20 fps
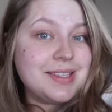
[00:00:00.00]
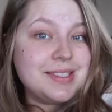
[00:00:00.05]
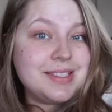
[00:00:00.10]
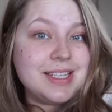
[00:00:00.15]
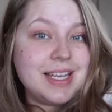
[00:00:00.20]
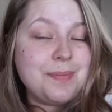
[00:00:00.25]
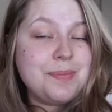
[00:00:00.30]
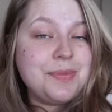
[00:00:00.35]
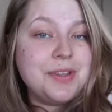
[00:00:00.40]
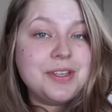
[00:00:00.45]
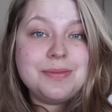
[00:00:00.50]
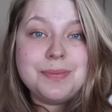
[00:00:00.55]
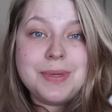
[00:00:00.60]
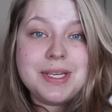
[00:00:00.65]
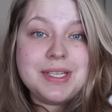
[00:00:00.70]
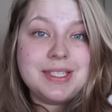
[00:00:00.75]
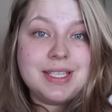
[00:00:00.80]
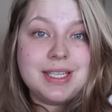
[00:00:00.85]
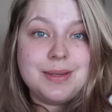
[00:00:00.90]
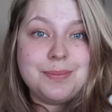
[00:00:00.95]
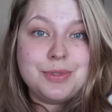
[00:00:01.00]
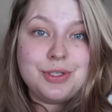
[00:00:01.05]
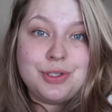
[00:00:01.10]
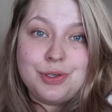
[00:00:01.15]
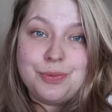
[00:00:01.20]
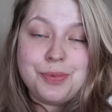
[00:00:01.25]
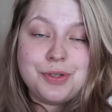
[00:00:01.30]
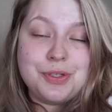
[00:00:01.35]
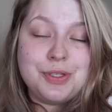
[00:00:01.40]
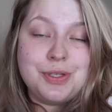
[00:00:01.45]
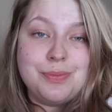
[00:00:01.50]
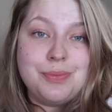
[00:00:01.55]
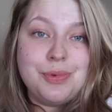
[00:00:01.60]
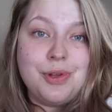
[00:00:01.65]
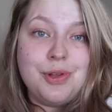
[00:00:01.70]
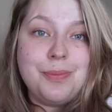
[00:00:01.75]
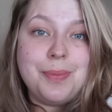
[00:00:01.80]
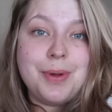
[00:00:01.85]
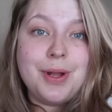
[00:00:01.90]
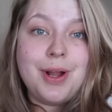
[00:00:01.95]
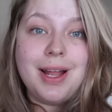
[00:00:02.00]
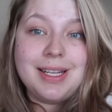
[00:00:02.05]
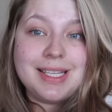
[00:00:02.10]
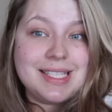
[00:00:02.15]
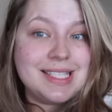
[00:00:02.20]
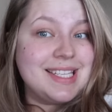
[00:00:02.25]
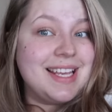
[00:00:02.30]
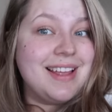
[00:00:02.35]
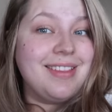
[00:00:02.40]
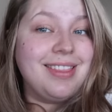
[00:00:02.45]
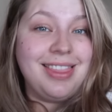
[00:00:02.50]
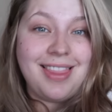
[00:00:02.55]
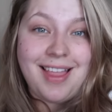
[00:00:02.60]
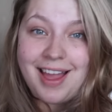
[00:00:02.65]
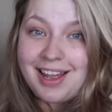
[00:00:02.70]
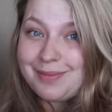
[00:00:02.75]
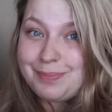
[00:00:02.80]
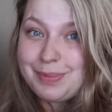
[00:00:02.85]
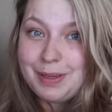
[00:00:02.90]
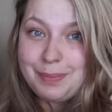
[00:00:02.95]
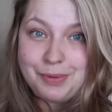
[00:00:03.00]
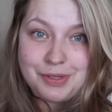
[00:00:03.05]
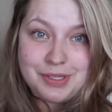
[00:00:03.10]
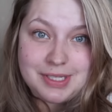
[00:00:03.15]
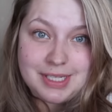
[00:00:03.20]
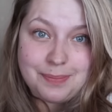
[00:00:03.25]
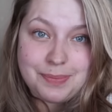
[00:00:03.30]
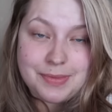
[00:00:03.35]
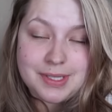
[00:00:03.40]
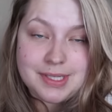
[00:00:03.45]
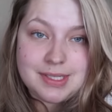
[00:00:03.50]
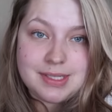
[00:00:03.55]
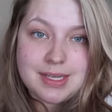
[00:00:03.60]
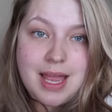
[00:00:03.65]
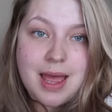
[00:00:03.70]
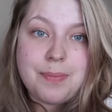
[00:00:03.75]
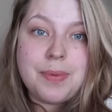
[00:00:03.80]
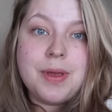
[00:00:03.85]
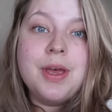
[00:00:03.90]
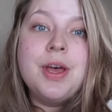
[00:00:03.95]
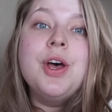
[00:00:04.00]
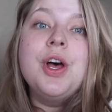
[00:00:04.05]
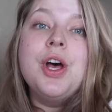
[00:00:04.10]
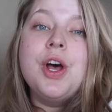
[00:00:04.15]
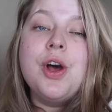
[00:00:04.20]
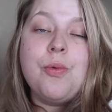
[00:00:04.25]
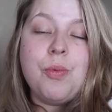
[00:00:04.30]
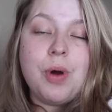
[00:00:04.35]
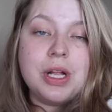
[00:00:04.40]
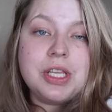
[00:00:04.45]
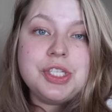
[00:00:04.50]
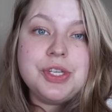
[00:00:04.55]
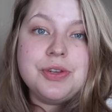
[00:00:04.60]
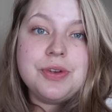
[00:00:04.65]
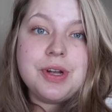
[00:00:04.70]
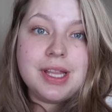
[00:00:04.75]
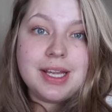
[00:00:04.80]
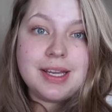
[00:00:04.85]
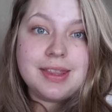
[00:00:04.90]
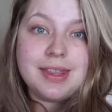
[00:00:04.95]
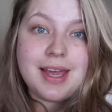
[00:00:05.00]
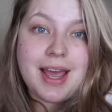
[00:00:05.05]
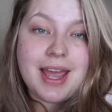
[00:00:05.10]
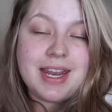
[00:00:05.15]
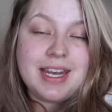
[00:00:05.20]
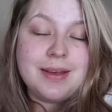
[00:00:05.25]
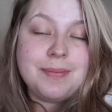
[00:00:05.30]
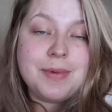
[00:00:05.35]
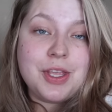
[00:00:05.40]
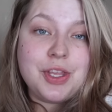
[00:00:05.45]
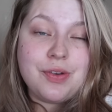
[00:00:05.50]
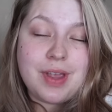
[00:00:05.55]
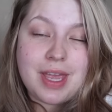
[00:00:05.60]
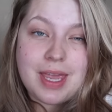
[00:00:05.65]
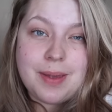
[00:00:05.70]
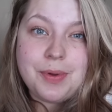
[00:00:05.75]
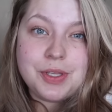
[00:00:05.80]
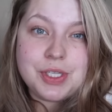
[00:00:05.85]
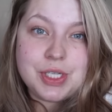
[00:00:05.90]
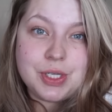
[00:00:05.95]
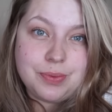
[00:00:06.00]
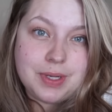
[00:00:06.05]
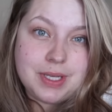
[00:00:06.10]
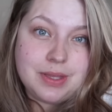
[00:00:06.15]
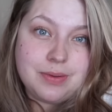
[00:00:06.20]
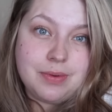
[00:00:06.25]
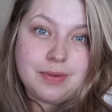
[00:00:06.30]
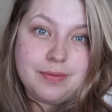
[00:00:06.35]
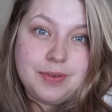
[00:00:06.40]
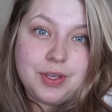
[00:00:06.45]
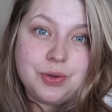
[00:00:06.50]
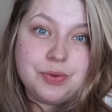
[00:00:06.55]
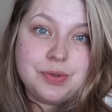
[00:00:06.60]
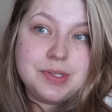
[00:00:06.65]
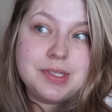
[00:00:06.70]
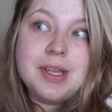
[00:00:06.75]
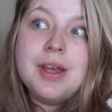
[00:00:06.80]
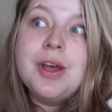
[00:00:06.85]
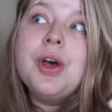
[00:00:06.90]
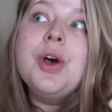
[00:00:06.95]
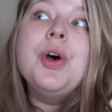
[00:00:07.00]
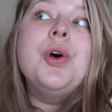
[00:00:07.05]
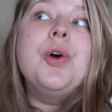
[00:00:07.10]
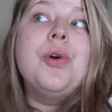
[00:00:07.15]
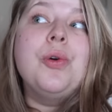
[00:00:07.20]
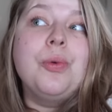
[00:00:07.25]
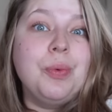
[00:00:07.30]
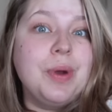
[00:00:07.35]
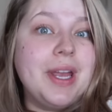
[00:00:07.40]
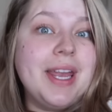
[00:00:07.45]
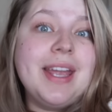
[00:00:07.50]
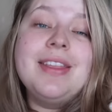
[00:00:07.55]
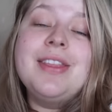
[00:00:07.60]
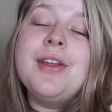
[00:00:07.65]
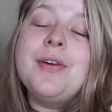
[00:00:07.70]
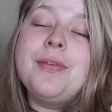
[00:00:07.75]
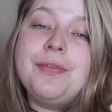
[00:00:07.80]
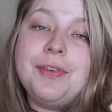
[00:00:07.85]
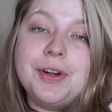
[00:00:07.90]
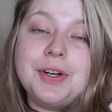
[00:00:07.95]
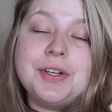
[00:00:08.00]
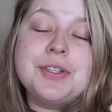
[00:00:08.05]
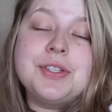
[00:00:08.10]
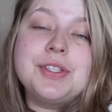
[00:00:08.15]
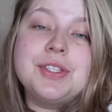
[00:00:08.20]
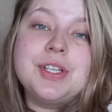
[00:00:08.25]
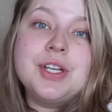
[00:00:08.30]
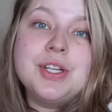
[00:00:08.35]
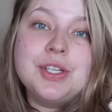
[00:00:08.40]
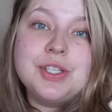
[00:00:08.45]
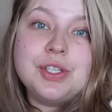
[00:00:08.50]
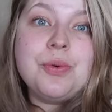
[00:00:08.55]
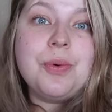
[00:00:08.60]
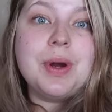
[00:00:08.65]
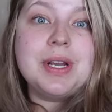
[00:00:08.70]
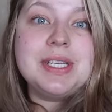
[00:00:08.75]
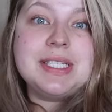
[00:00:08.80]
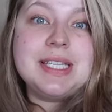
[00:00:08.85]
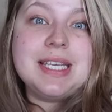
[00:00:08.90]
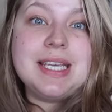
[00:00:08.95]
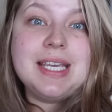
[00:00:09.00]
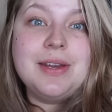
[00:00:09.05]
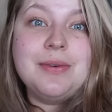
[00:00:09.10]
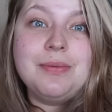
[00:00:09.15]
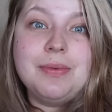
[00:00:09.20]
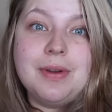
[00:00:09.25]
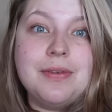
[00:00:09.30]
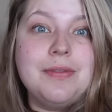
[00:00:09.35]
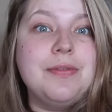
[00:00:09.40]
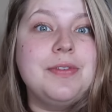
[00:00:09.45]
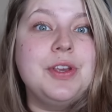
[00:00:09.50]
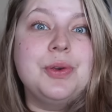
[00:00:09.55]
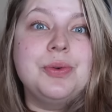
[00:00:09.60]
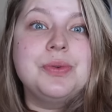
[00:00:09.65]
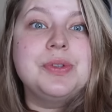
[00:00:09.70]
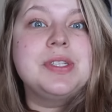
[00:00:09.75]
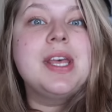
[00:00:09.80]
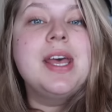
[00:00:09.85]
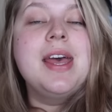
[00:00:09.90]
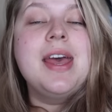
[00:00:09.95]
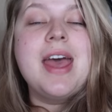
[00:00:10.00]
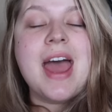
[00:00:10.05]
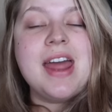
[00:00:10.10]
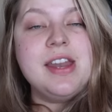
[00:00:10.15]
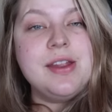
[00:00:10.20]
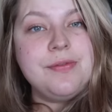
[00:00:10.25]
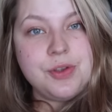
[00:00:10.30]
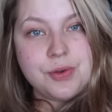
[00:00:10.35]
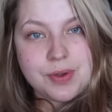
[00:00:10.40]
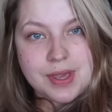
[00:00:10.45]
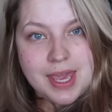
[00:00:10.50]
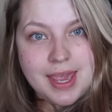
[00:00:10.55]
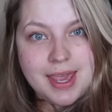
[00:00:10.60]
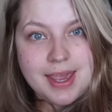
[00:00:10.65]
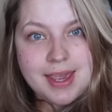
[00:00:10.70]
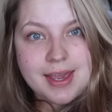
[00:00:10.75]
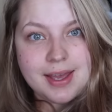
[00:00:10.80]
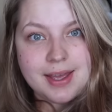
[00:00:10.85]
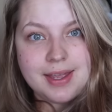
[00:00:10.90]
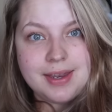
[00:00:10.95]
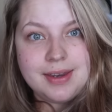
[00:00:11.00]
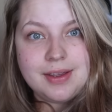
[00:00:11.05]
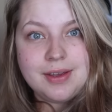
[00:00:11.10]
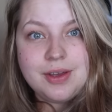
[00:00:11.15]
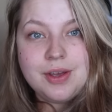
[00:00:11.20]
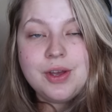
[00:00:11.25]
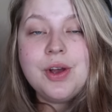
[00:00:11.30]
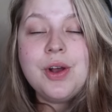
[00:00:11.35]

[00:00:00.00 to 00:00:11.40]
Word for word: last tip, this may seem super simple, but honestly a lot of people skip this step. Once you click the item and you're able to read the reviews, read the first 20 reviews. And if you can,